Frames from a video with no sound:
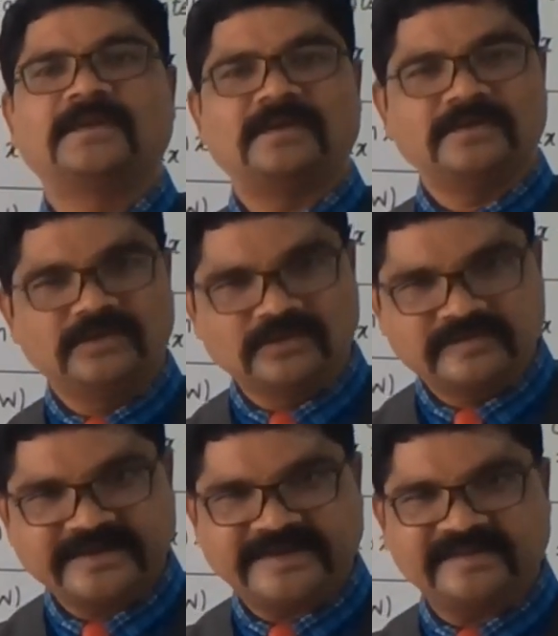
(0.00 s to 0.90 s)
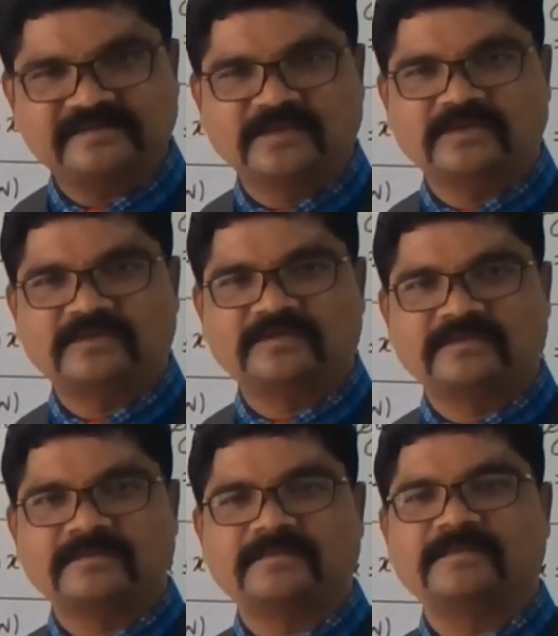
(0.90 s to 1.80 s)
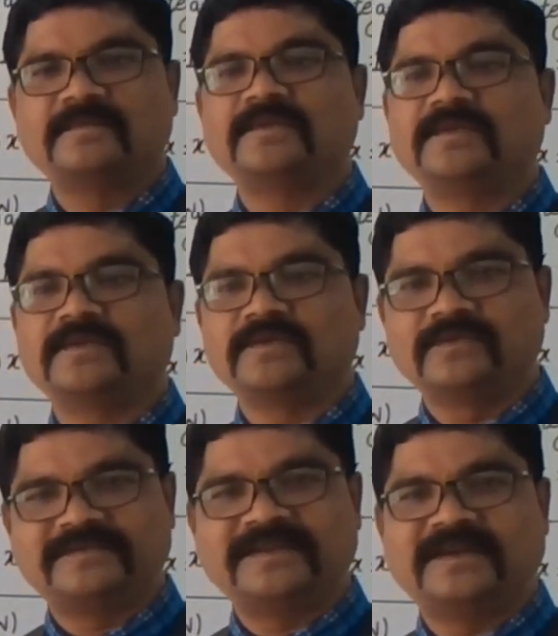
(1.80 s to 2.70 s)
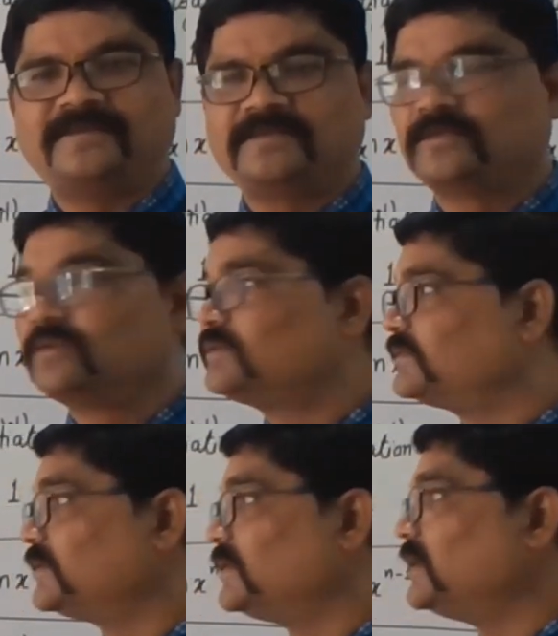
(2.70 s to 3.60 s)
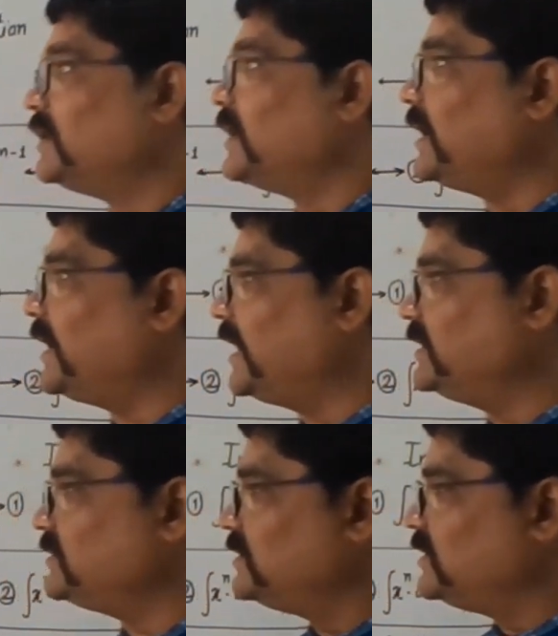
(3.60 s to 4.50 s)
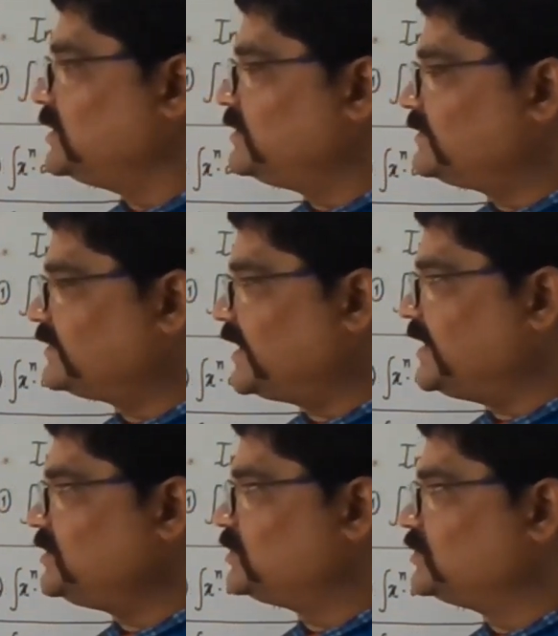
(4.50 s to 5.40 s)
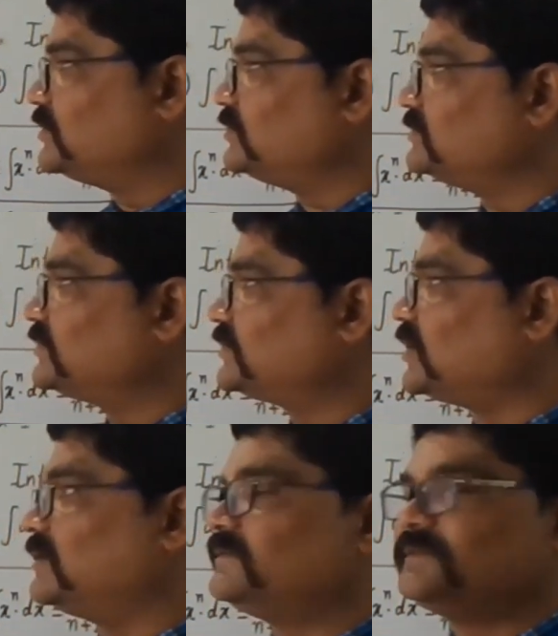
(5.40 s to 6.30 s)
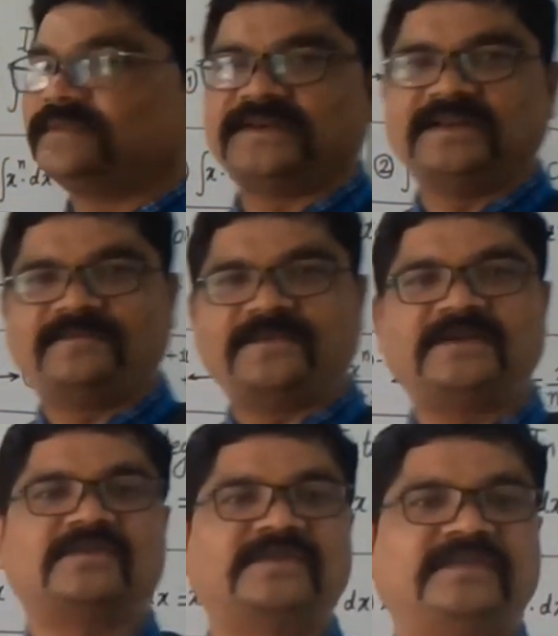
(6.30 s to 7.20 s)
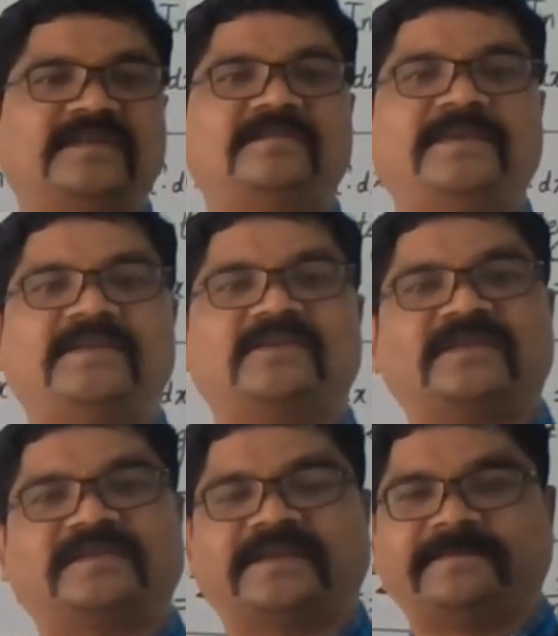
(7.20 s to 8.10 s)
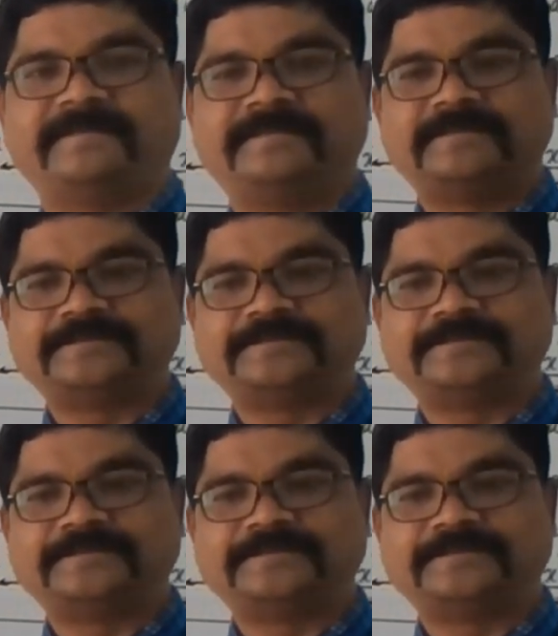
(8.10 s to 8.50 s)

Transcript: use the textbooks, use the reference books, and try to solve the different questions based on the same.